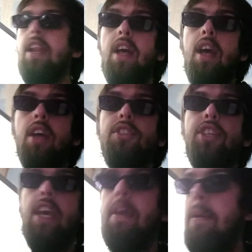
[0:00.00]
email me at
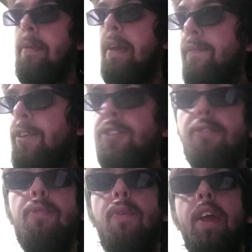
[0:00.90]

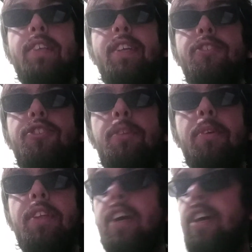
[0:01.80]
fishcrewaquatics@gmail.com.